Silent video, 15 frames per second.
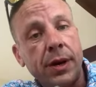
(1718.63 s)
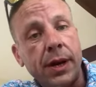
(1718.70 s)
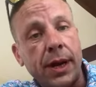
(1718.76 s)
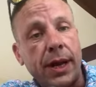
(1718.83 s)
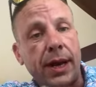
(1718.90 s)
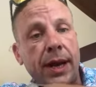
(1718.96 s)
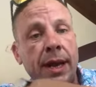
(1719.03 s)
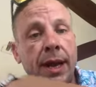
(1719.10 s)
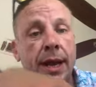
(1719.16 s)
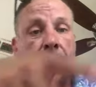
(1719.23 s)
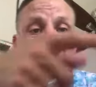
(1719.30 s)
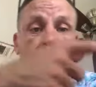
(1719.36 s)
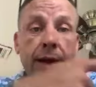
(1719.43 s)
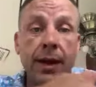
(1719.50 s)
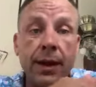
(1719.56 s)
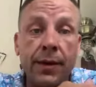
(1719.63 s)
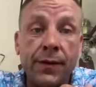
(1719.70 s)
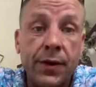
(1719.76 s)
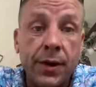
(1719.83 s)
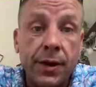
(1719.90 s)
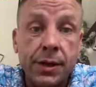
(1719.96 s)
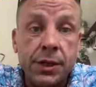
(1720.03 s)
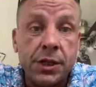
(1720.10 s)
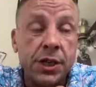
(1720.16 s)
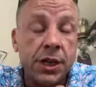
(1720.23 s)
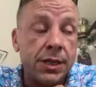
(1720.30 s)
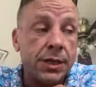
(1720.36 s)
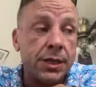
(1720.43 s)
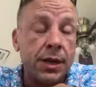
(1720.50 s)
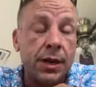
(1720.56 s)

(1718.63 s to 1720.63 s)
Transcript: And he lived just,